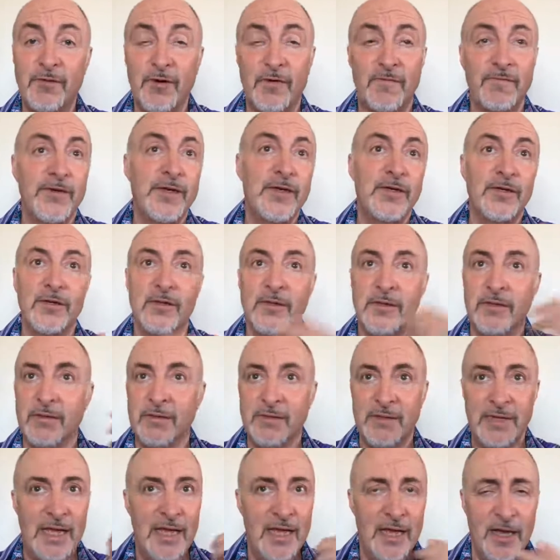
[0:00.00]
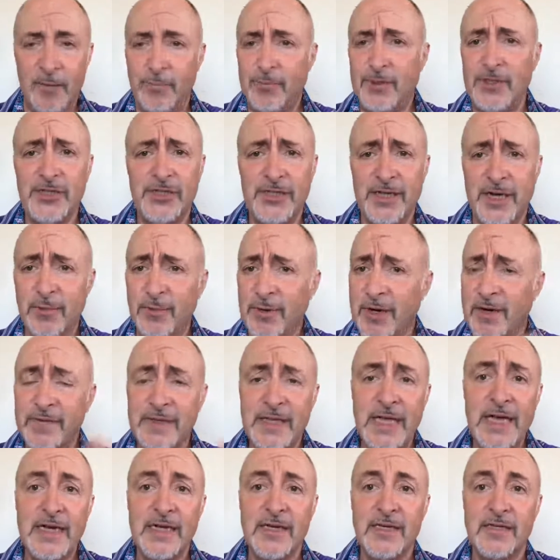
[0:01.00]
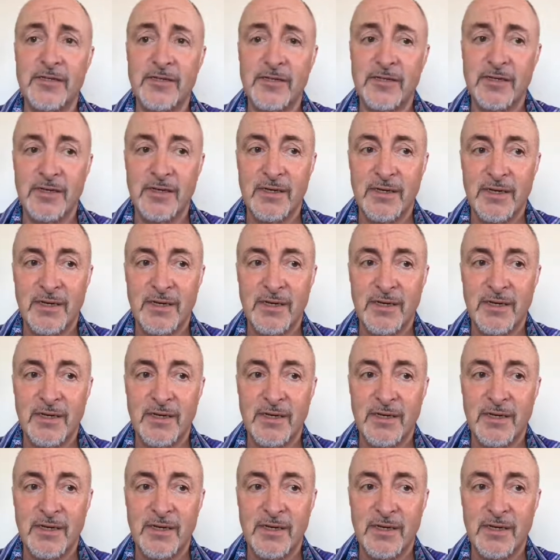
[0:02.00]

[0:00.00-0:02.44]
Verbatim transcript: or feel appreciated, whatever that is.